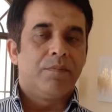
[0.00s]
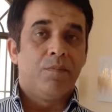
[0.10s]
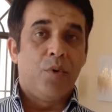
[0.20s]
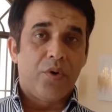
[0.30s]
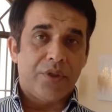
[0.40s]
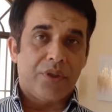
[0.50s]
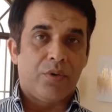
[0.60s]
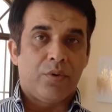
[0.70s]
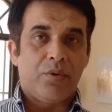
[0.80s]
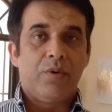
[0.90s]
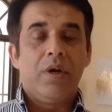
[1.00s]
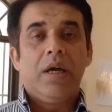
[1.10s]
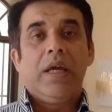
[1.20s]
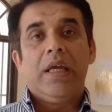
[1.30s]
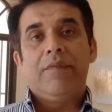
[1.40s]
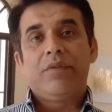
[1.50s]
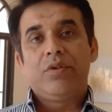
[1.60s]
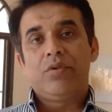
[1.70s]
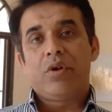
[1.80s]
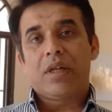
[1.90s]
more so if they
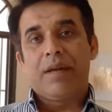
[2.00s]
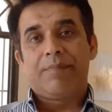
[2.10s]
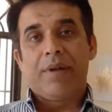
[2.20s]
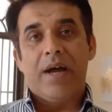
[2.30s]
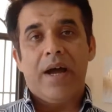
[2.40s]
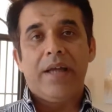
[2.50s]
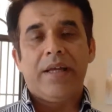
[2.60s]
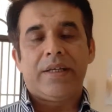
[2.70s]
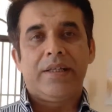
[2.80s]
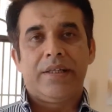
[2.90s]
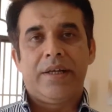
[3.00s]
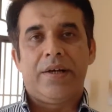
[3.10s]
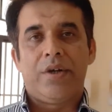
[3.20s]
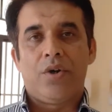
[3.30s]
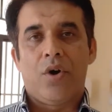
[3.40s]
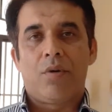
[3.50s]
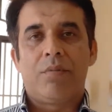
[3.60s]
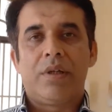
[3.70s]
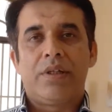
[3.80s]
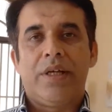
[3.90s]
do not apply it in their
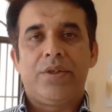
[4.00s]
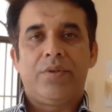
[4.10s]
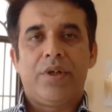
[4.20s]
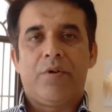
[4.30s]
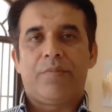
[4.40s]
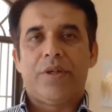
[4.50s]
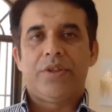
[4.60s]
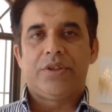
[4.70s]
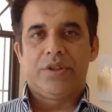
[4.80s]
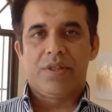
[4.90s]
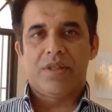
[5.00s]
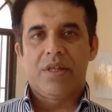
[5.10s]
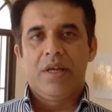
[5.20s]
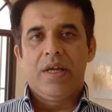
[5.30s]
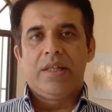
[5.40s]
normal day-to-day operations,